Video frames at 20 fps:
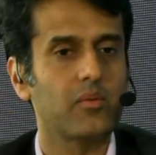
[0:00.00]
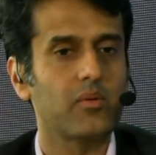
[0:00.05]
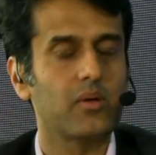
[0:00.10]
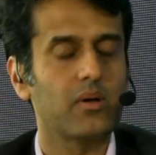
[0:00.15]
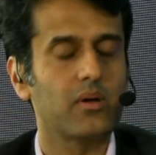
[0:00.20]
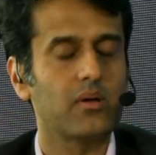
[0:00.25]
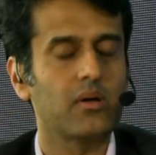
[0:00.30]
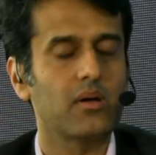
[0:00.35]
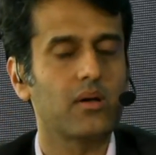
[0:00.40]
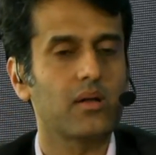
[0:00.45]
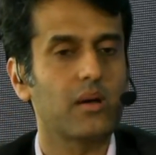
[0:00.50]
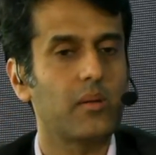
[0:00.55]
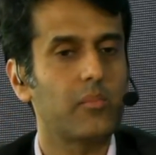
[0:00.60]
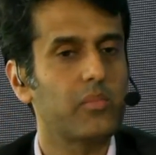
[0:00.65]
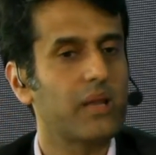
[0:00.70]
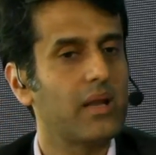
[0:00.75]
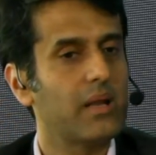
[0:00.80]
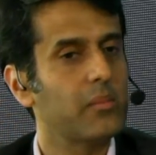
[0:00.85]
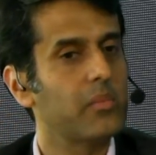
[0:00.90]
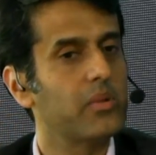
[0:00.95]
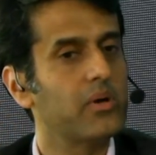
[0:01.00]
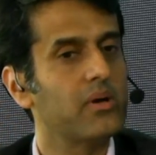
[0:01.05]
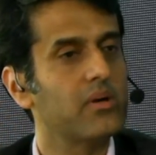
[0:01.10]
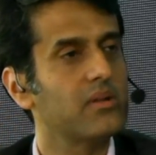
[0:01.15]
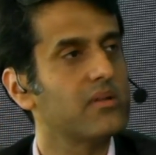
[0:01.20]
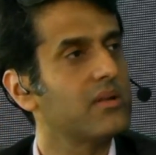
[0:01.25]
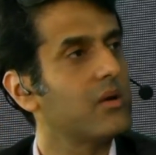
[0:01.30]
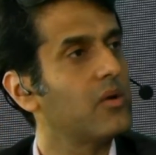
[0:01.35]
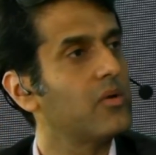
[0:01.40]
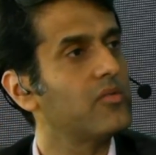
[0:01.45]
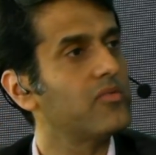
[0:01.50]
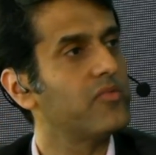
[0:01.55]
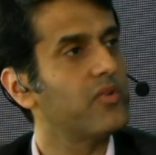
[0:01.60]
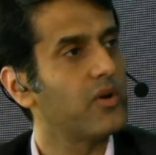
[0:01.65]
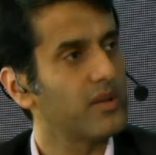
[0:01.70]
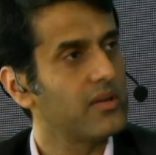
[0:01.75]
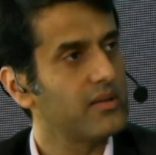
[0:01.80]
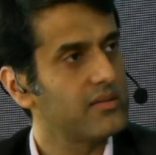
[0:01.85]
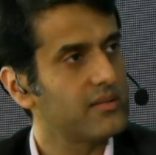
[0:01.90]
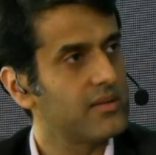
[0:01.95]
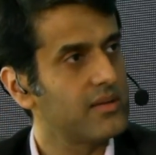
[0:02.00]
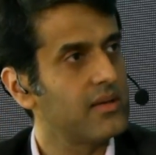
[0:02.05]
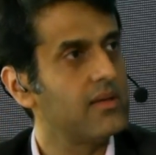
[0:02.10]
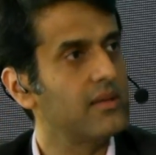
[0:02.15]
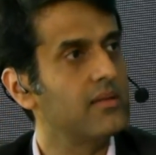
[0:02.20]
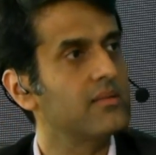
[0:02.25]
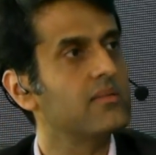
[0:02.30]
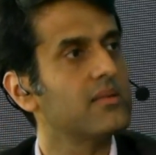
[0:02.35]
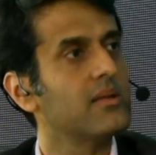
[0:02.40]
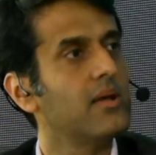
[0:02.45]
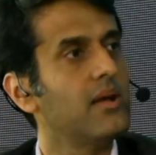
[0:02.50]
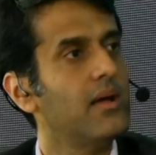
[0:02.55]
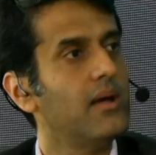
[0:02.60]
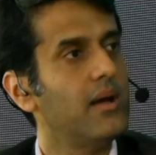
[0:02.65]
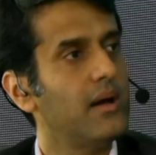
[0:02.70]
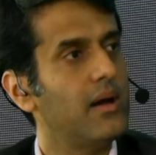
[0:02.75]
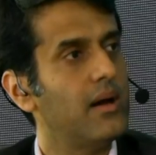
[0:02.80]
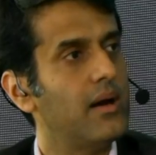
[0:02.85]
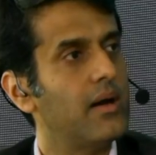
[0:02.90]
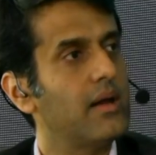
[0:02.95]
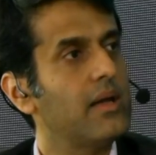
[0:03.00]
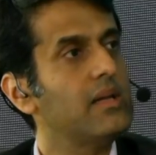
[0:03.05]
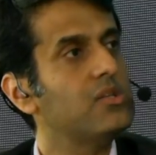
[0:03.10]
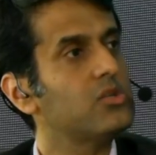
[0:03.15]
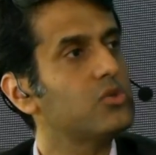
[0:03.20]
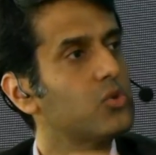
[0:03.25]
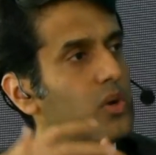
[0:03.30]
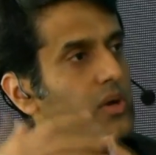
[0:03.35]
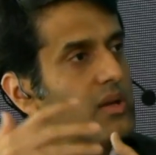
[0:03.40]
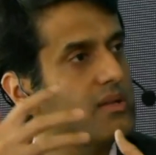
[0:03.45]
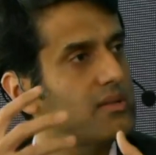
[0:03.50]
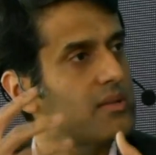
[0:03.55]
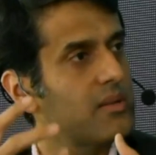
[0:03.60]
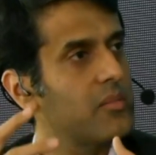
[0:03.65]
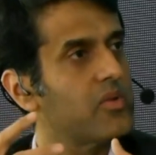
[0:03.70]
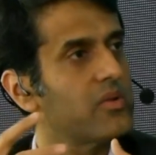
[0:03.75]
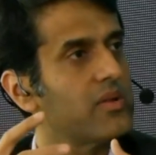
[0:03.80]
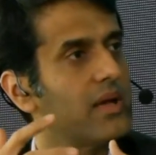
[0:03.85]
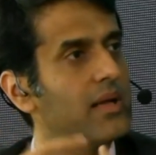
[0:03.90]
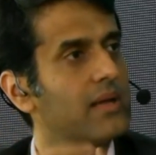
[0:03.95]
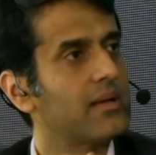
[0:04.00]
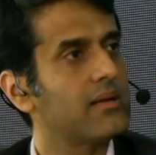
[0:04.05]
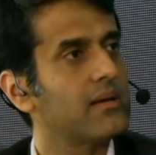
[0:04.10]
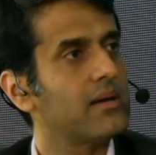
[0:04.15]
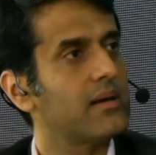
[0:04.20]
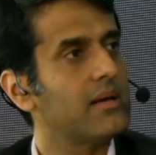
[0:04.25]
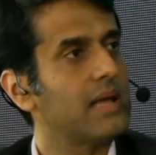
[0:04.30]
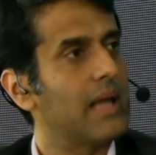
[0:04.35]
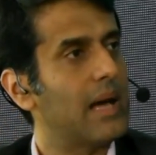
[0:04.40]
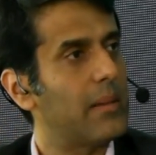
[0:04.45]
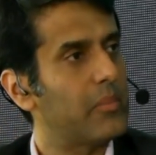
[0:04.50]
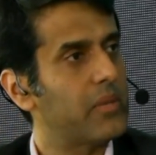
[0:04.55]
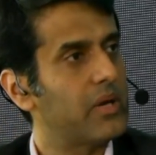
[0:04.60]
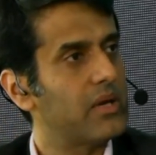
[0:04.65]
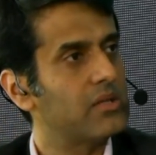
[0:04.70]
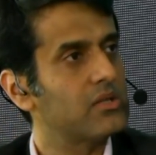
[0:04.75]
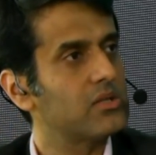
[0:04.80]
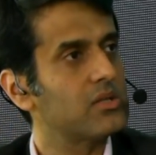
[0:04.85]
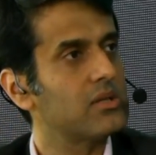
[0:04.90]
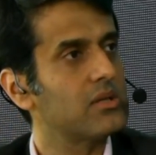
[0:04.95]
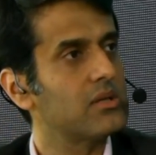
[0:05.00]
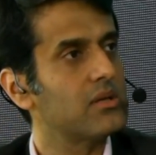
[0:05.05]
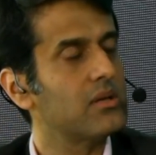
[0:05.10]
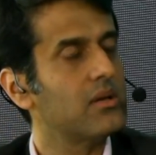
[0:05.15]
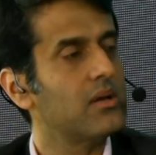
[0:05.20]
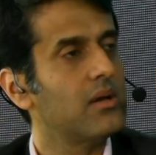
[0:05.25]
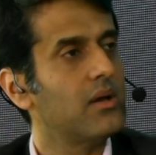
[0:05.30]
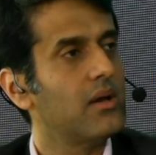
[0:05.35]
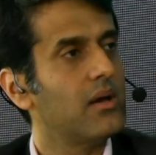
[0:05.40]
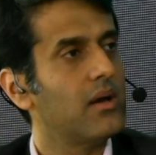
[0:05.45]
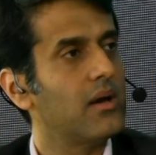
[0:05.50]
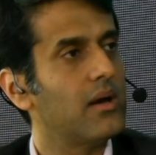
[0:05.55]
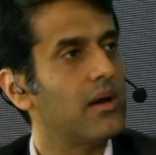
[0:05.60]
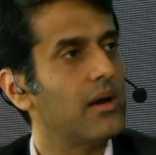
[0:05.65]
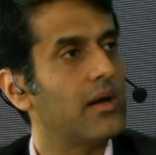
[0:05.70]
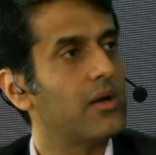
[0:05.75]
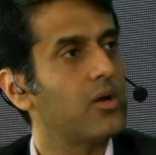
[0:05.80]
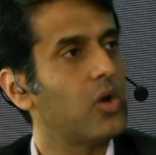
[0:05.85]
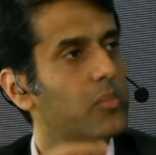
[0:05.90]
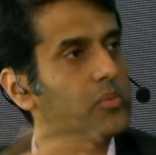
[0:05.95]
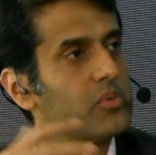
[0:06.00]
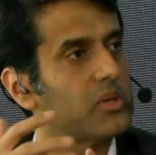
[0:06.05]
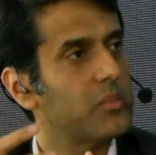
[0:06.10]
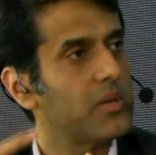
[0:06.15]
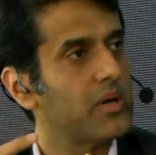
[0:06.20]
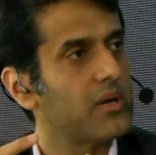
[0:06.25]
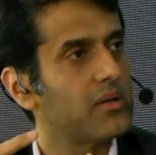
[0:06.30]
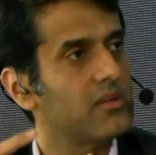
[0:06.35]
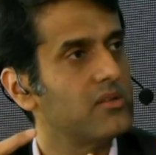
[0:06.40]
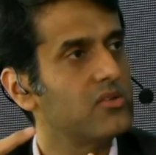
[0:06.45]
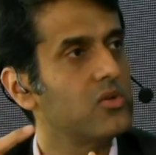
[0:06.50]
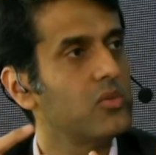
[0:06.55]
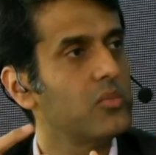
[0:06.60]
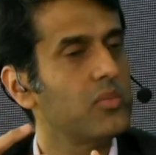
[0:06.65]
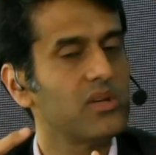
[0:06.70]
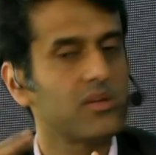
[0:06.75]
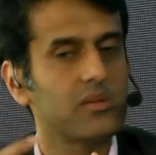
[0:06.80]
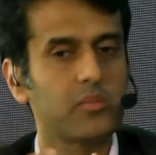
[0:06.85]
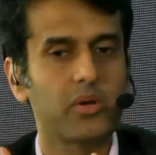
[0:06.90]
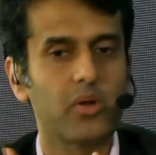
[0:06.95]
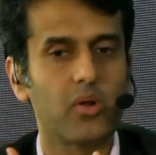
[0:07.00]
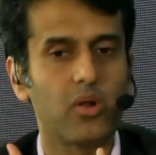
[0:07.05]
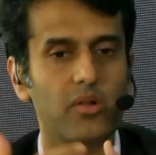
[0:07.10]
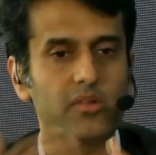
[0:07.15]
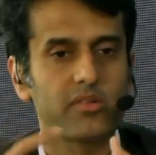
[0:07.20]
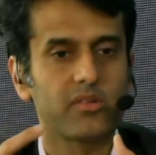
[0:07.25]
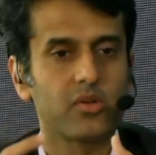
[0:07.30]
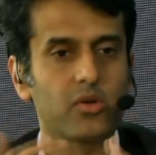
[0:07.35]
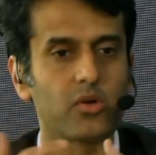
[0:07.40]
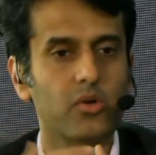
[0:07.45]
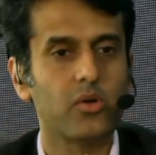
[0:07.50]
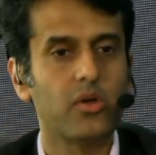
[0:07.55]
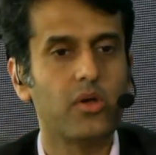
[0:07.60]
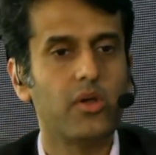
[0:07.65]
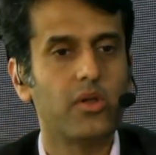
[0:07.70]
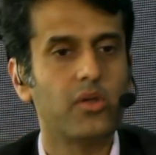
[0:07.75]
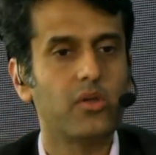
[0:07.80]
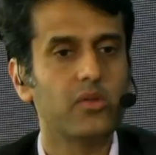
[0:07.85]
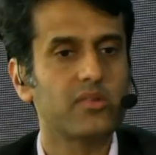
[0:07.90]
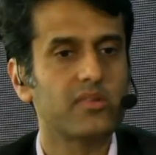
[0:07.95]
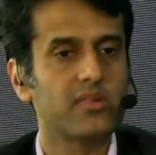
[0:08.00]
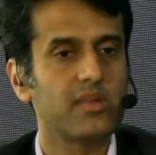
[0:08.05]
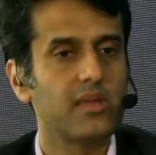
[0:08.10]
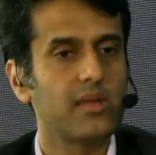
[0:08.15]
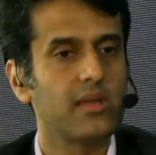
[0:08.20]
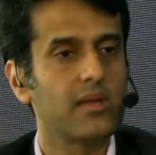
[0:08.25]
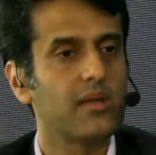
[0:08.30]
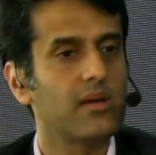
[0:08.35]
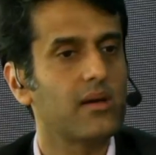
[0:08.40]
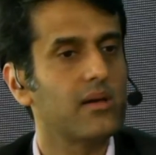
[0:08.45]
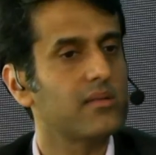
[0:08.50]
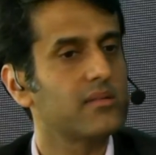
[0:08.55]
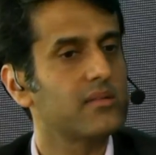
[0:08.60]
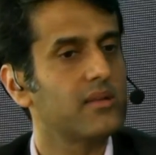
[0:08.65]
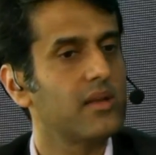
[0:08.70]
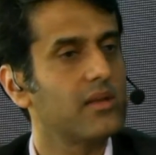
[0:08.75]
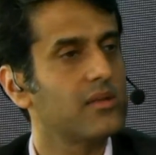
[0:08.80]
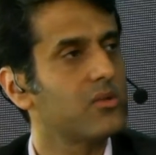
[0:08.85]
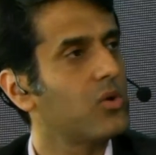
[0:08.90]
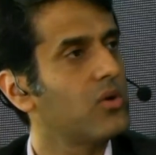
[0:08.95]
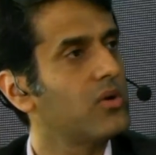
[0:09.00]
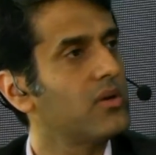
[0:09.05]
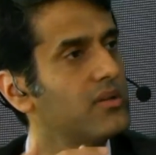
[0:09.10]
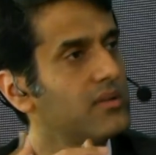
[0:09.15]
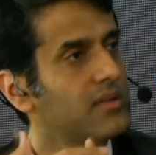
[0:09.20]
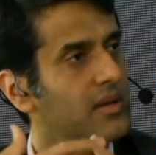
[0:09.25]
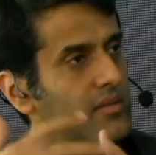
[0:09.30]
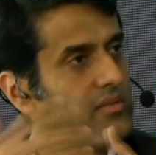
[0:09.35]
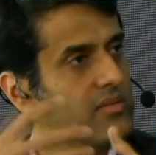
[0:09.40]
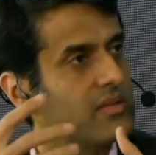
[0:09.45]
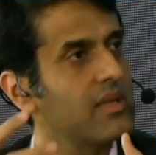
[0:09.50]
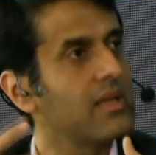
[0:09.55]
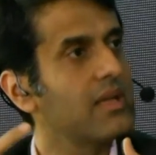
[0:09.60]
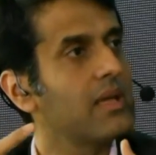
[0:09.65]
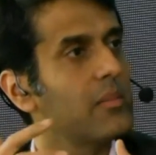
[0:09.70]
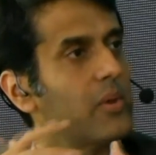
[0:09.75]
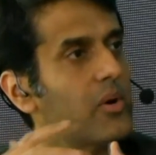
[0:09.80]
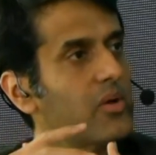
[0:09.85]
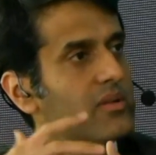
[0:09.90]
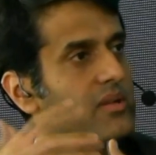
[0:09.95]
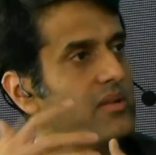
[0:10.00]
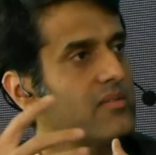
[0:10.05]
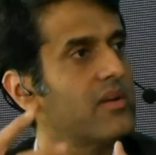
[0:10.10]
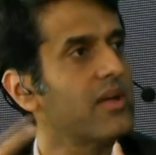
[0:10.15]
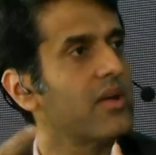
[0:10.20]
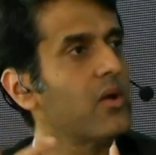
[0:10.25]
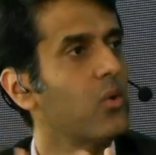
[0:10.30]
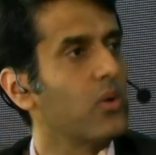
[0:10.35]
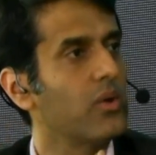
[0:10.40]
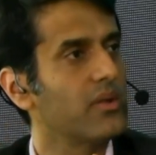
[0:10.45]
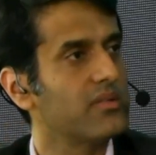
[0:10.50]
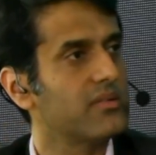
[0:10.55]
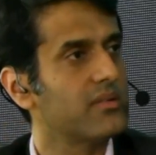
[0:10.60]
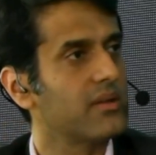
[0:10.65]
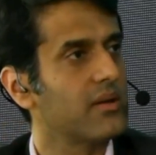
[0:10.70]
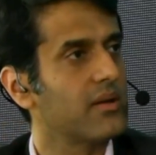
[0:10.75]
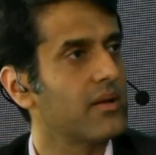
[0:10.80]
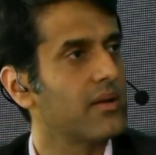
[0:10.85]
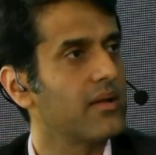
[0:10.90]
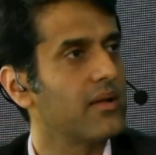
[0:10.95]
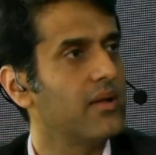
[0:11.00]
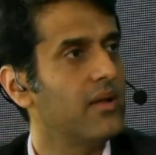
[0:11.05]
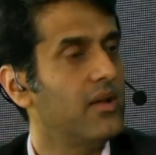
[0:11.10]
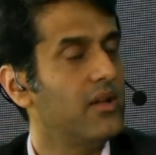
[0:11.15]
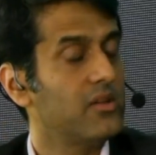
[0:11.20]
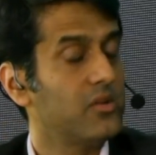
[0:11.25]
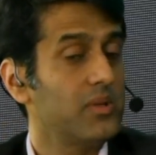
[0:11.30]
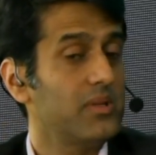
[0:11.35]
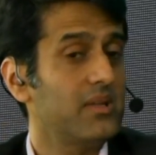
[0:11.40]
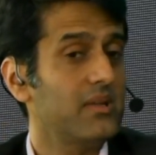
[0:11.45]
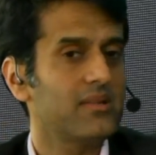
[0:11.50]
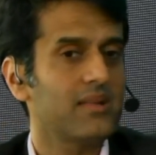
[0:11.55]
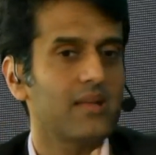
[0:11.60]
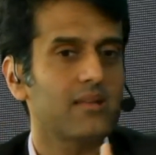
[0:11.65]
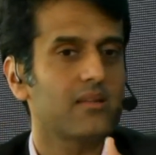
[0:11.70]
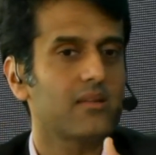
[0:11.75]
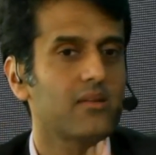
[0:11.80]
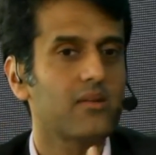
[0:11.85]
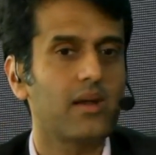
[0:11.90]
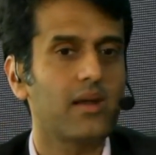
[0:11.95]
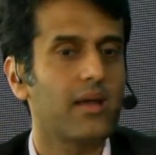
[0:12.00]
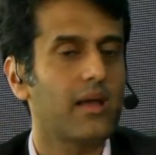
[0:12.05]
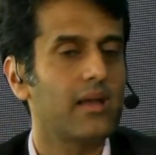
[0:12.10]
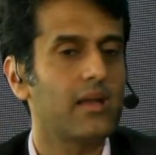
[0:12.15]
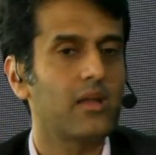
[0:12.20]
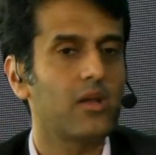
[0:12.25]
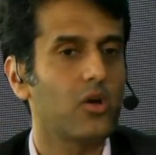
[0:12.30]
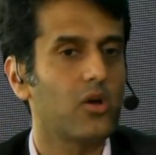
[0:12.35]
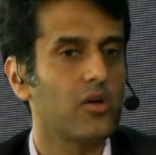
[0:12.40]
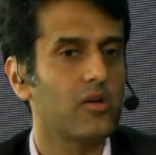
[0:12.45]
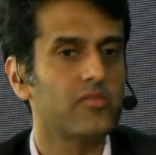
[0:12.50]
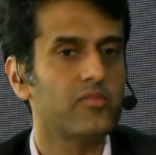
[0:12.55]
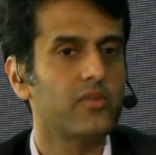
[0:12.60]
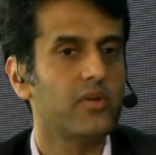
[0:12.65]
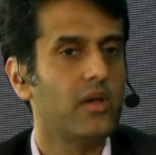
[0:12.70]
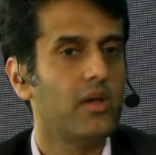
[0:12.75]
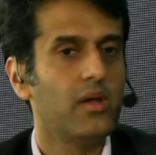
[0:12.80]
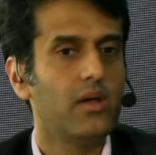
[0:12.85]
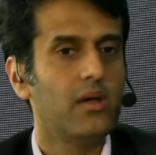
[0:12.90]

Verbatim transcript: uh, uh, a company like Bird is now in 40 cities uh, is showing some of that adaptation uh, adoption by consumers, but also you're seeing uh, city authorities kind of think about things very holistically. So we think that's a great idea of,